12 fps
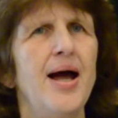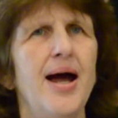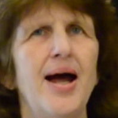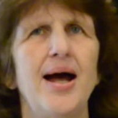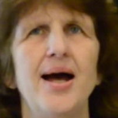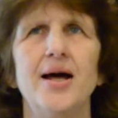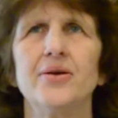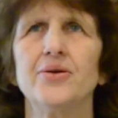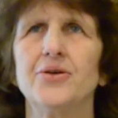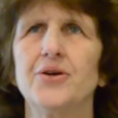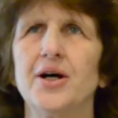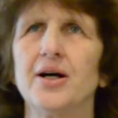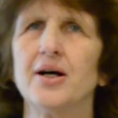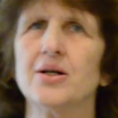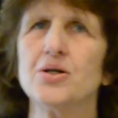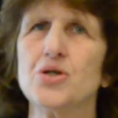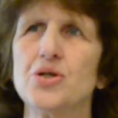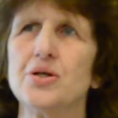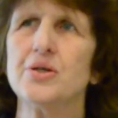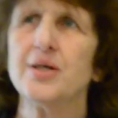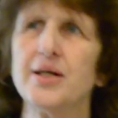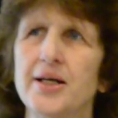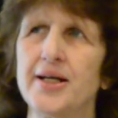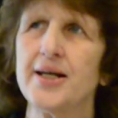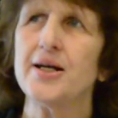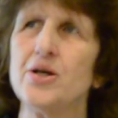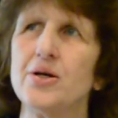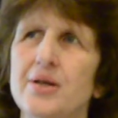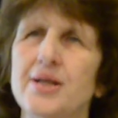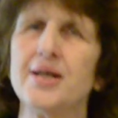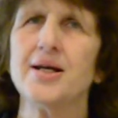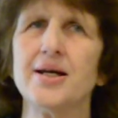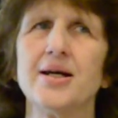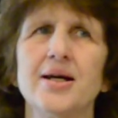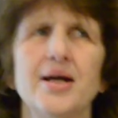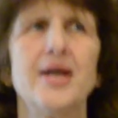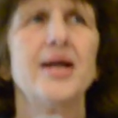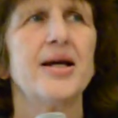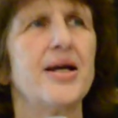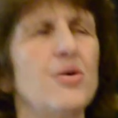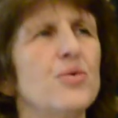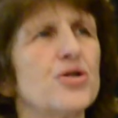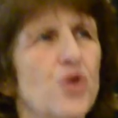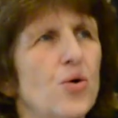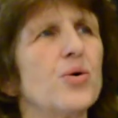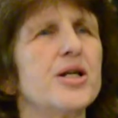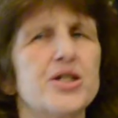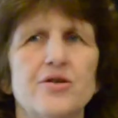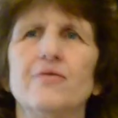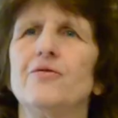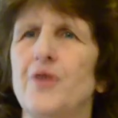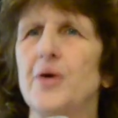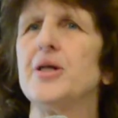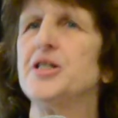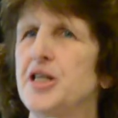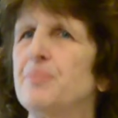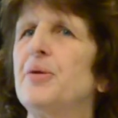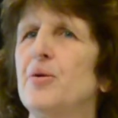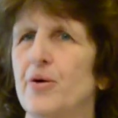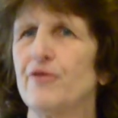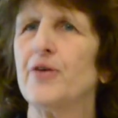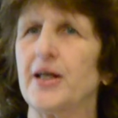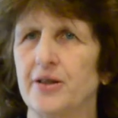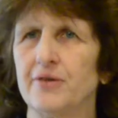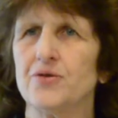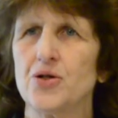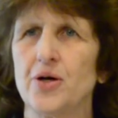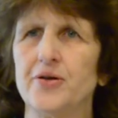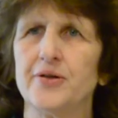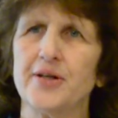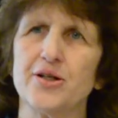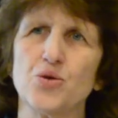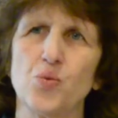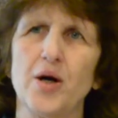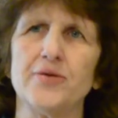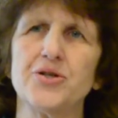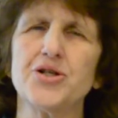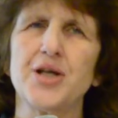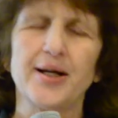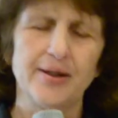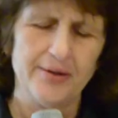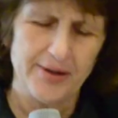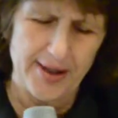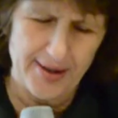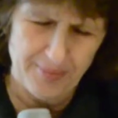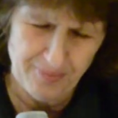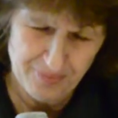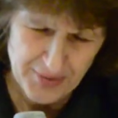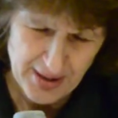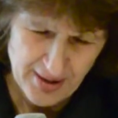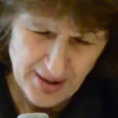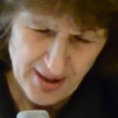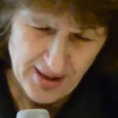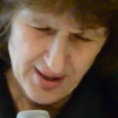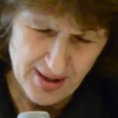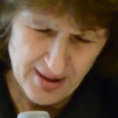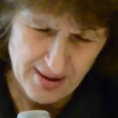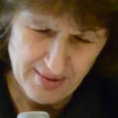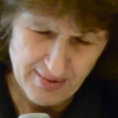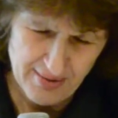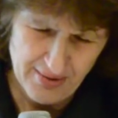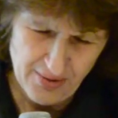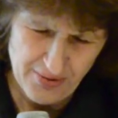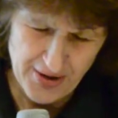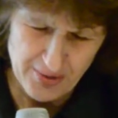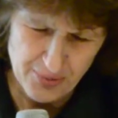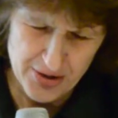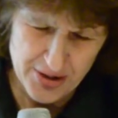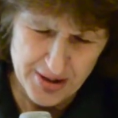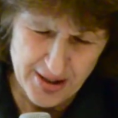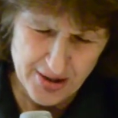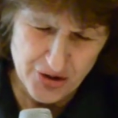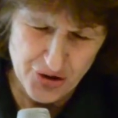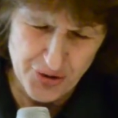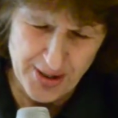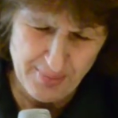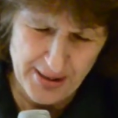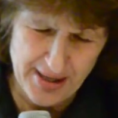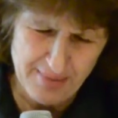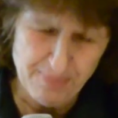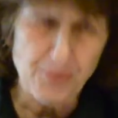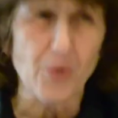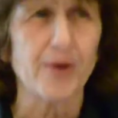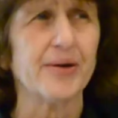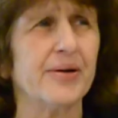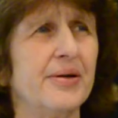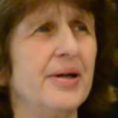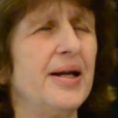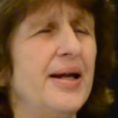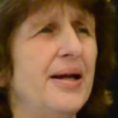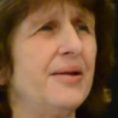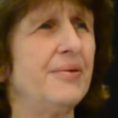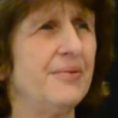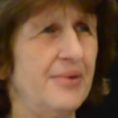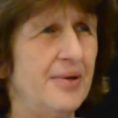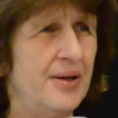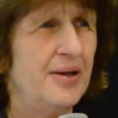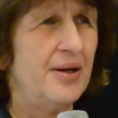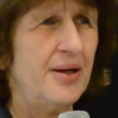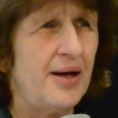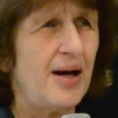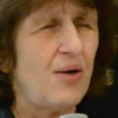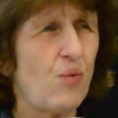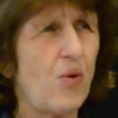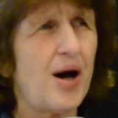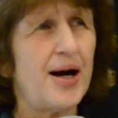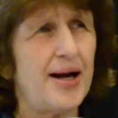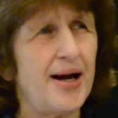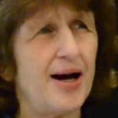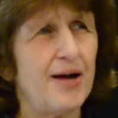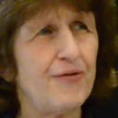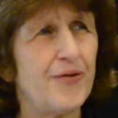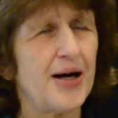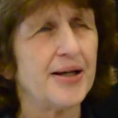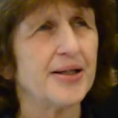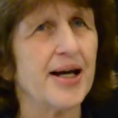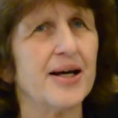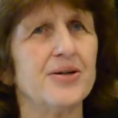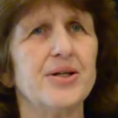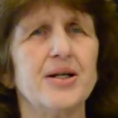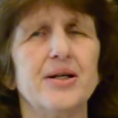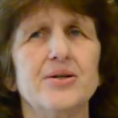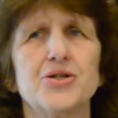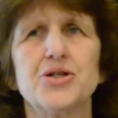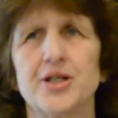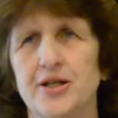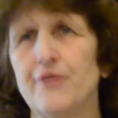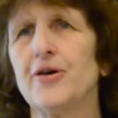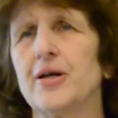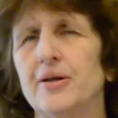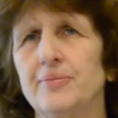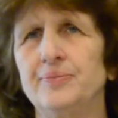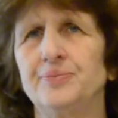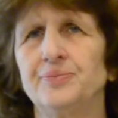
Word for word: And uh, he, he was always very deeply reflective. So I think that's one. Second thing uh, that was extremely important in why I find Gandhi significant